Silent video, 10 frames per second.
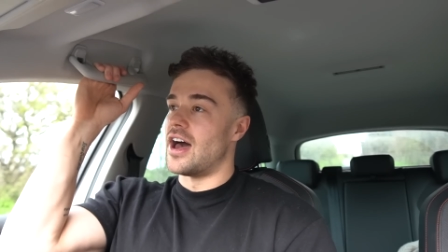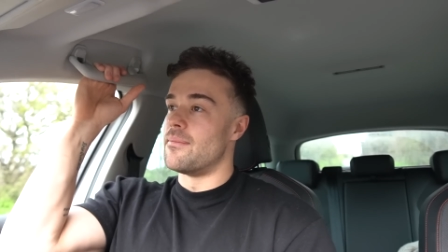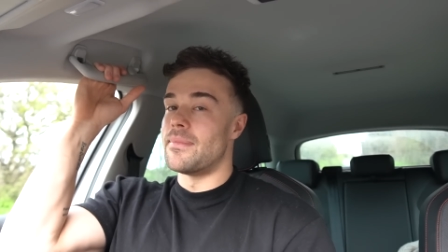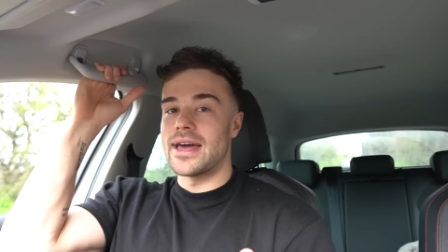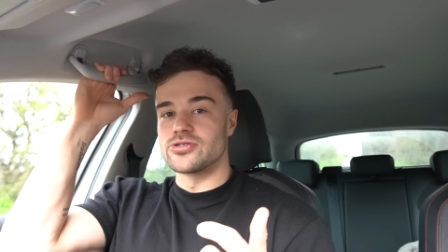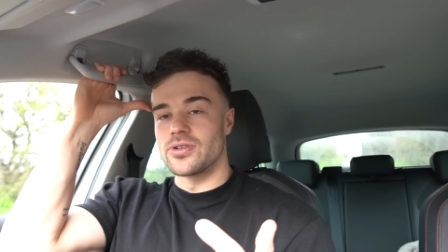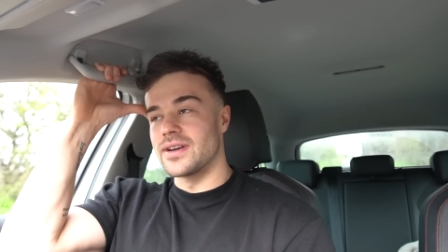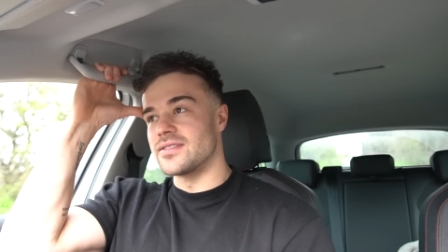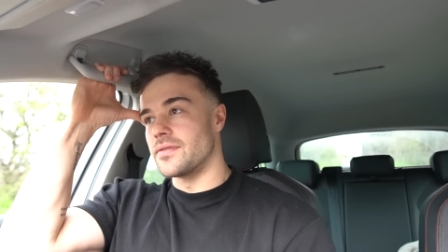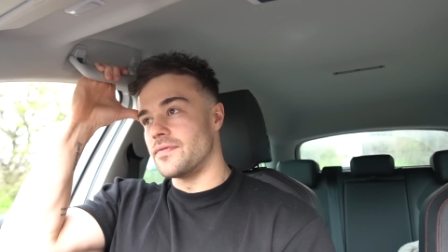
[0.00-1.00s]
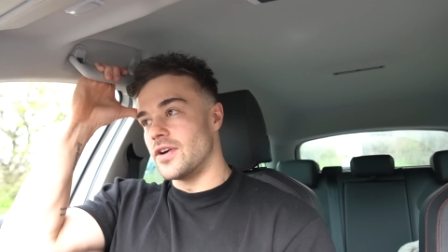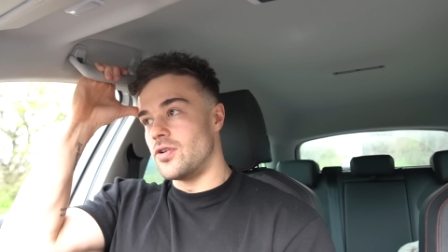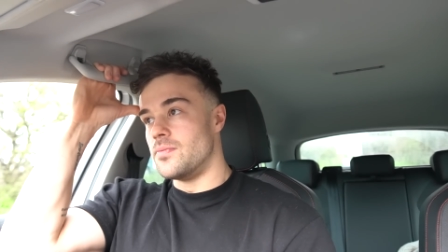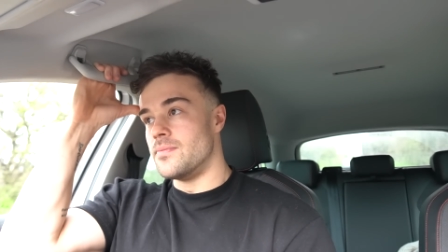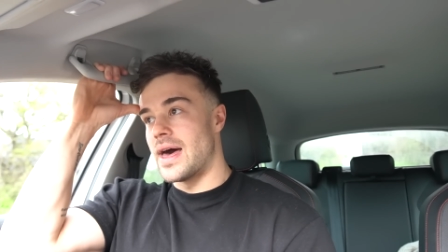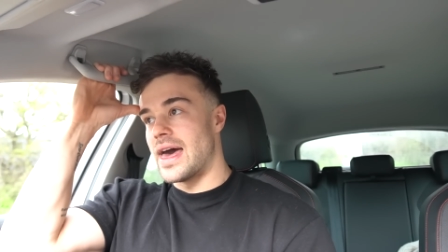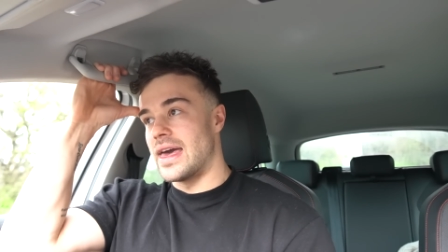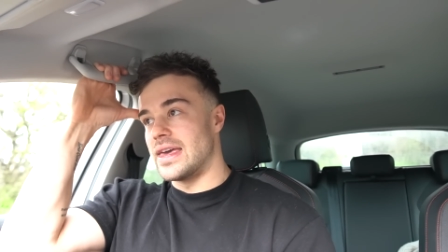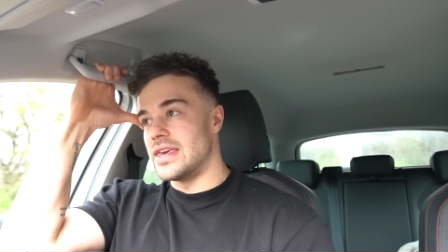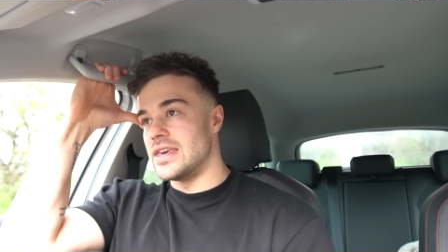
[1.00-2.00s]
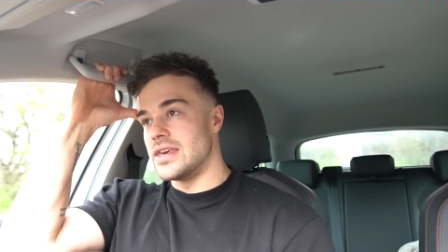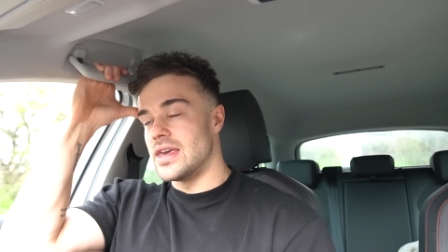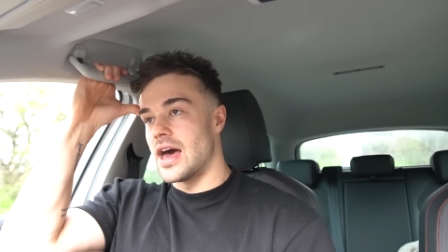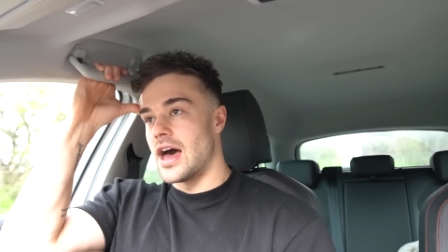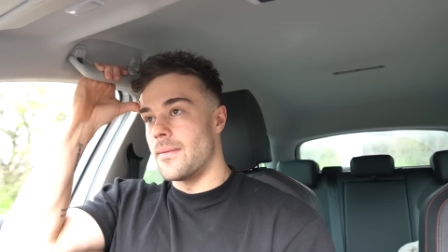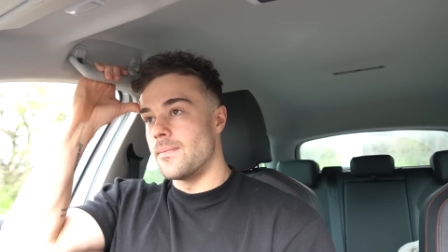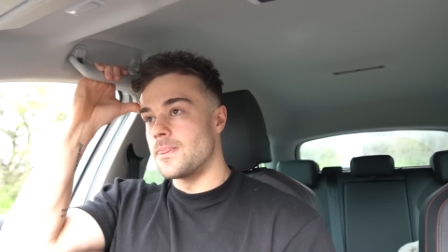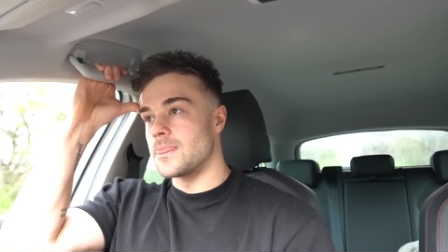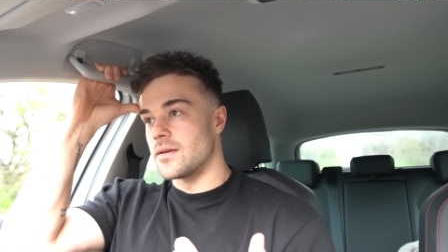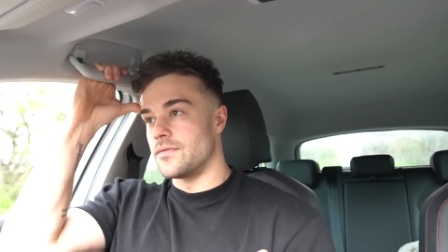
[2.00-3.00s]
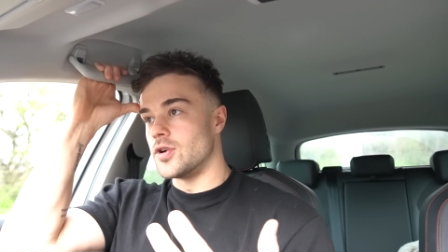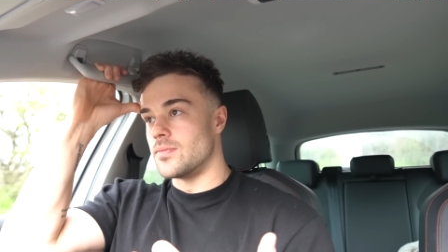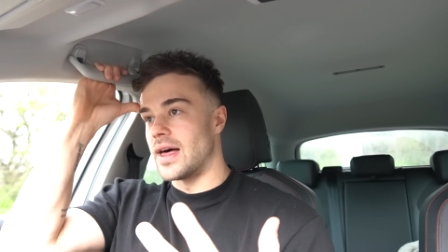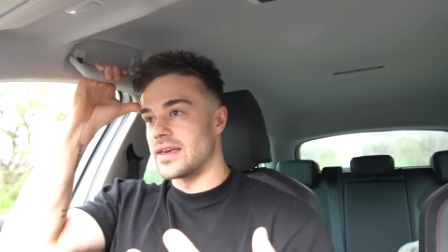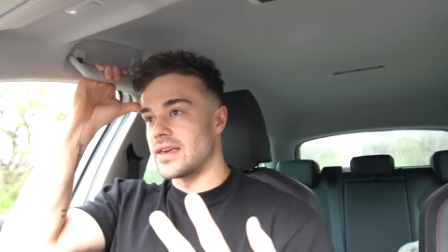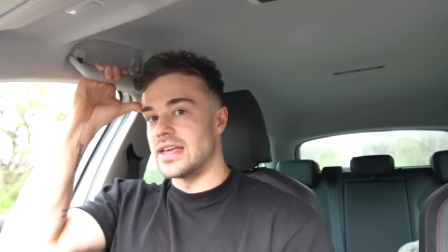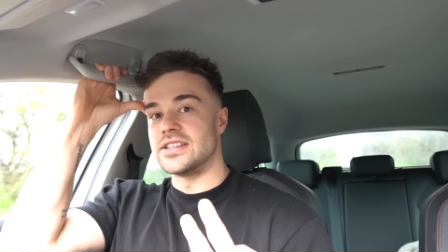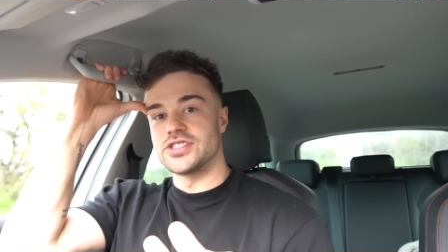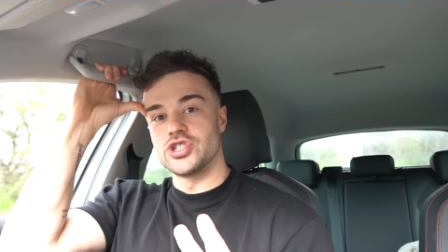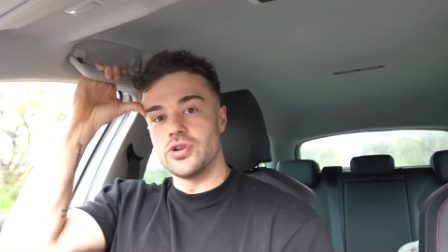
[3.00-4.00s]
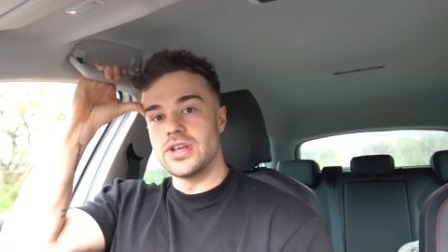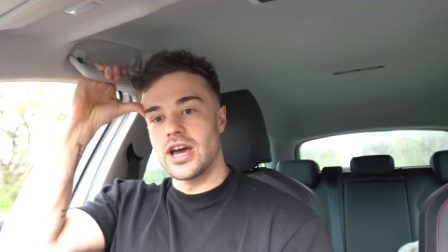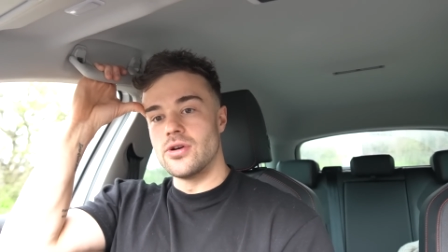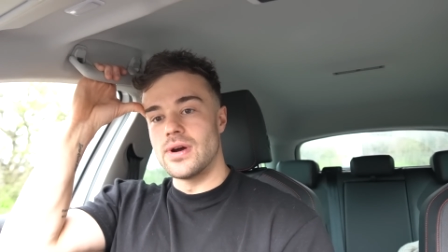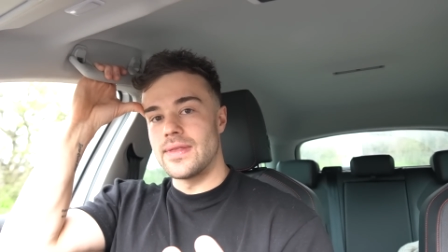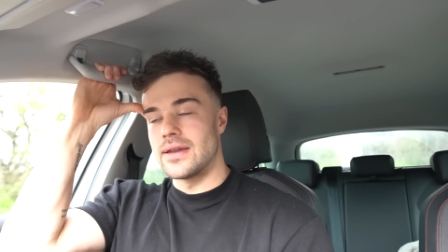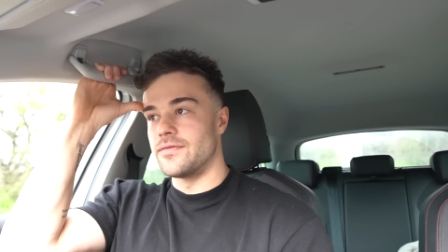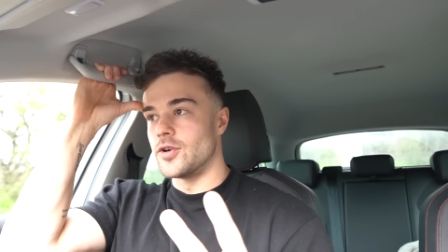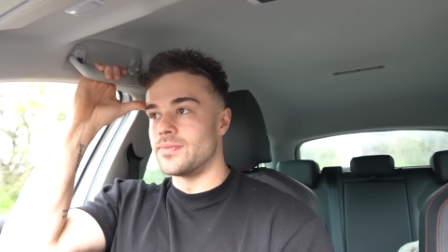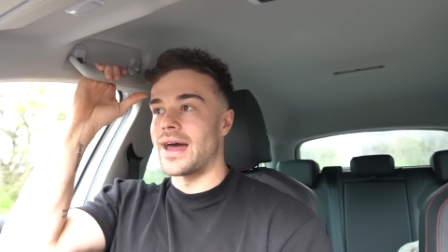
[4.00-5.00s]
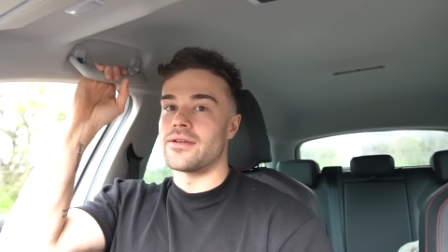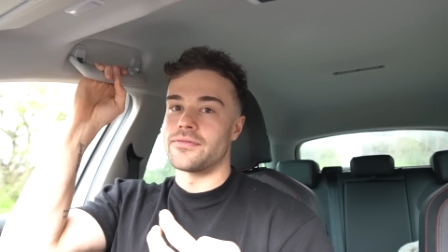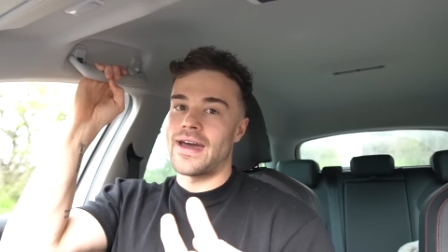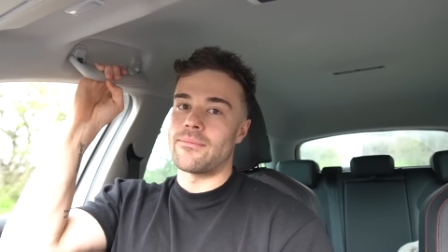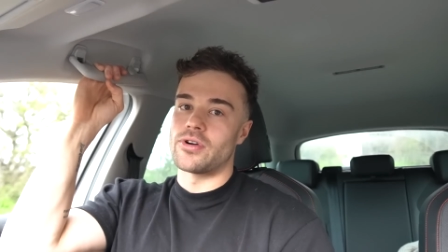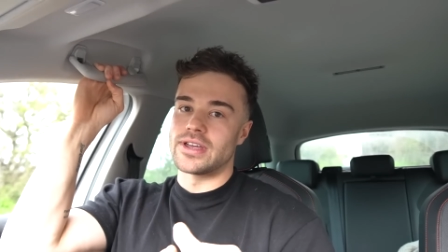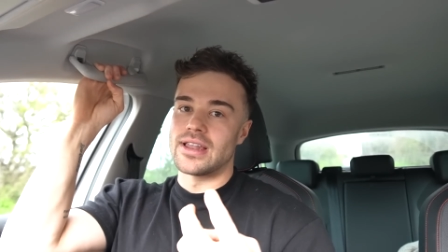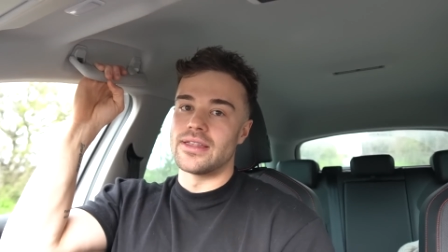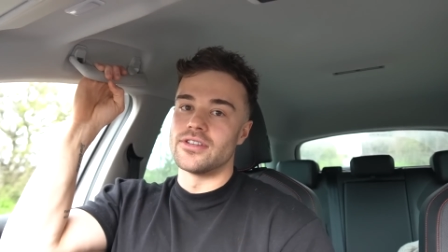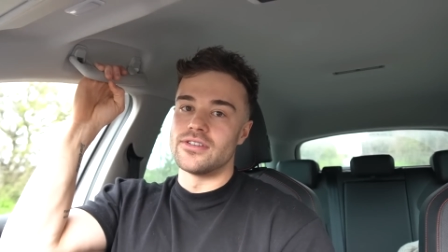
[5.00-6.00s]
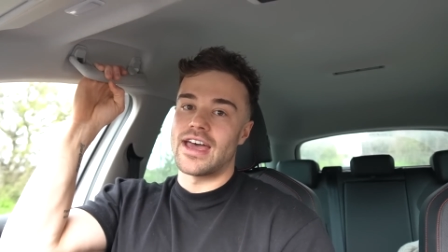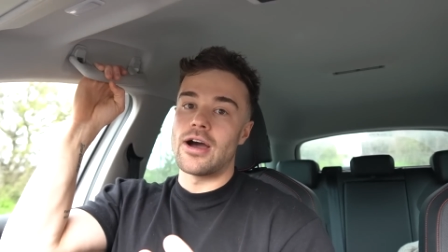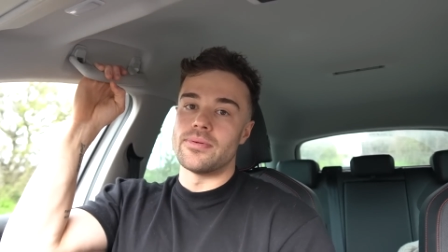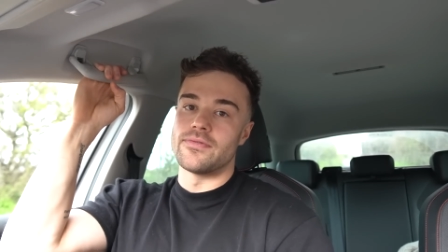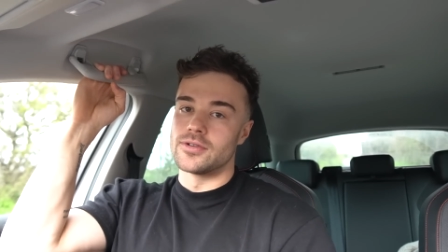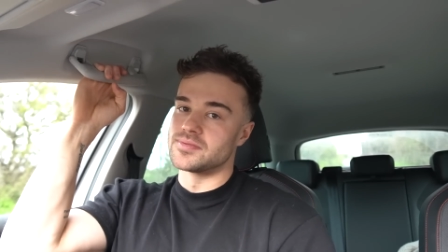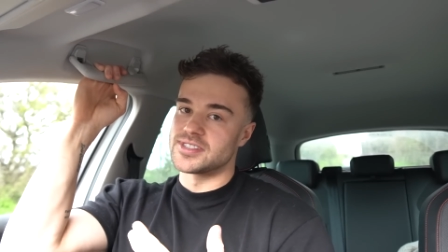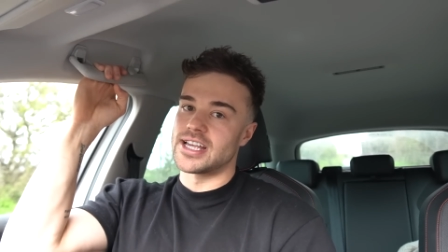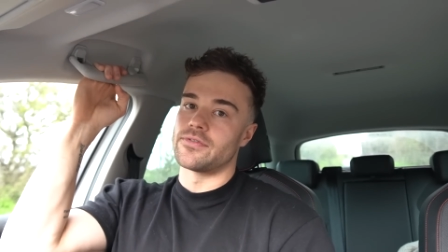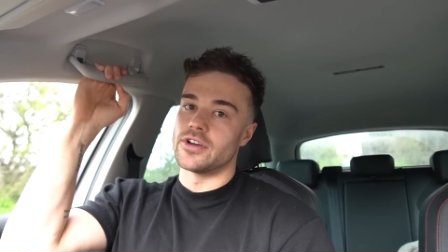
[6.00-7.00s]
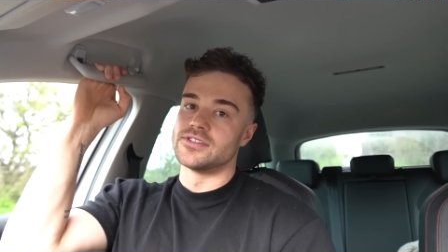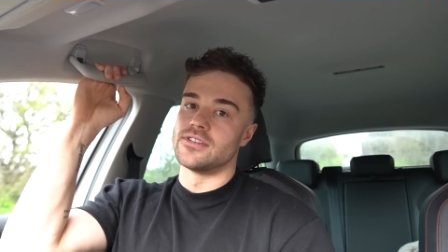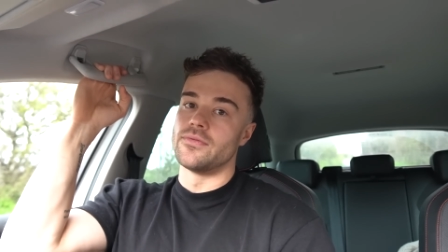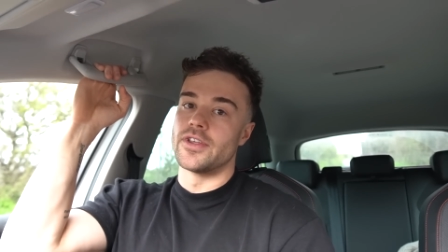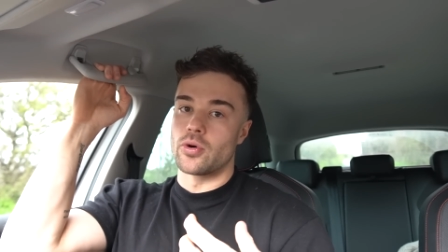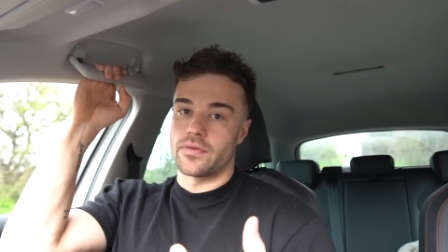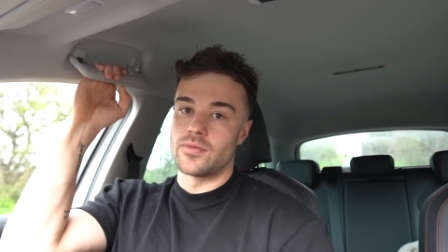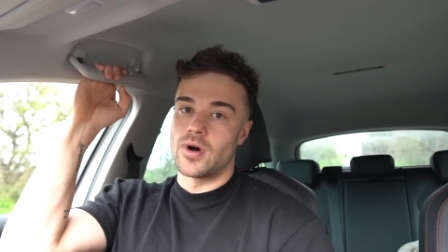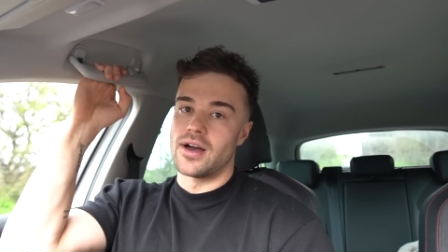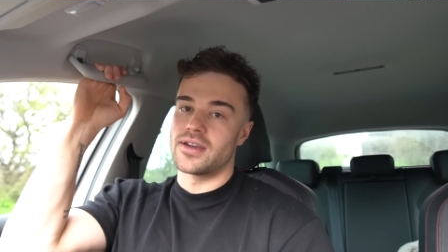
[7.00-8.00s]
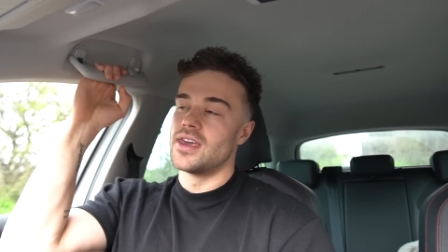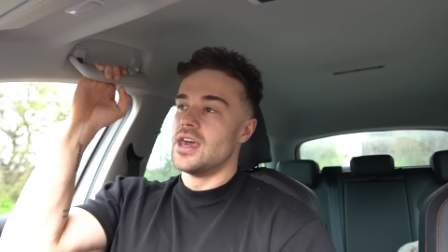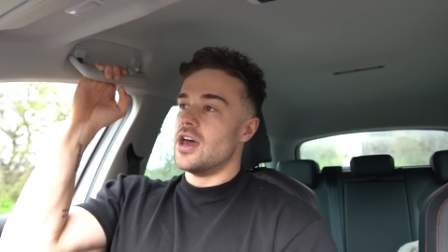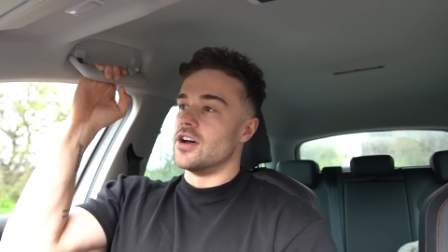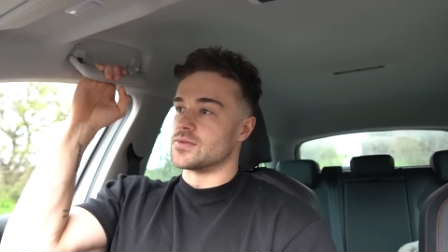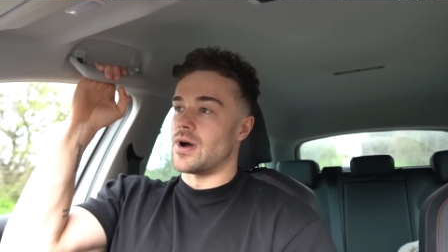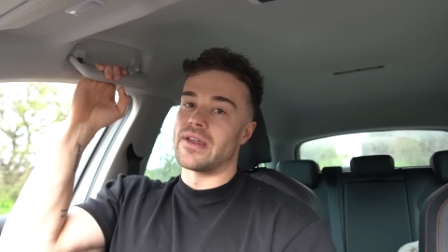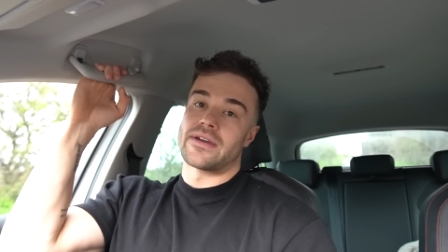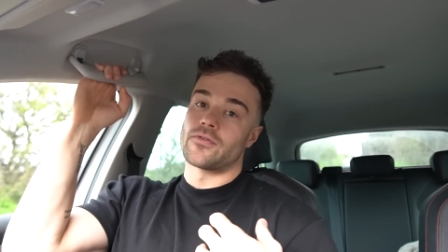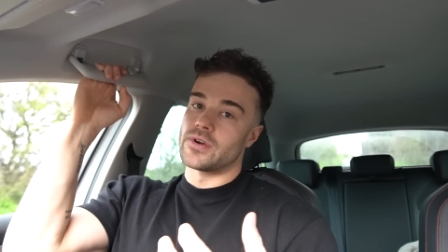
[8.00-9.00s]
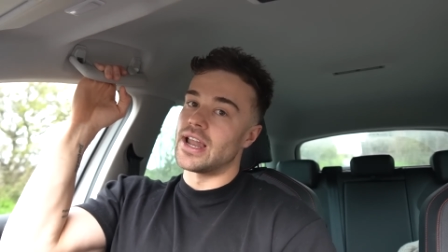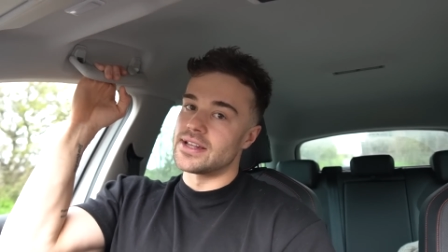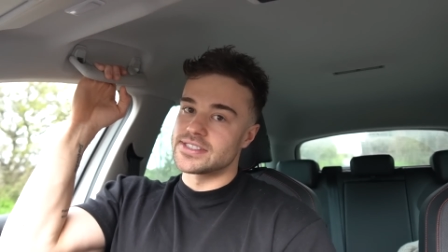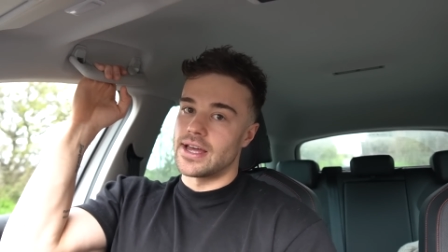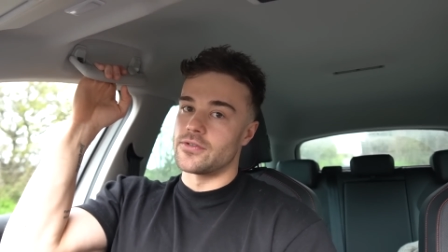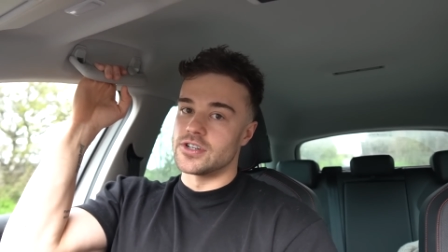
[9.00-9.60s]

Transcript: um, Metrik, to film a um, to film like in his studio and then film down at Fabric in London to help him film some stuff. I used to do videography work as well, like freelance stuff.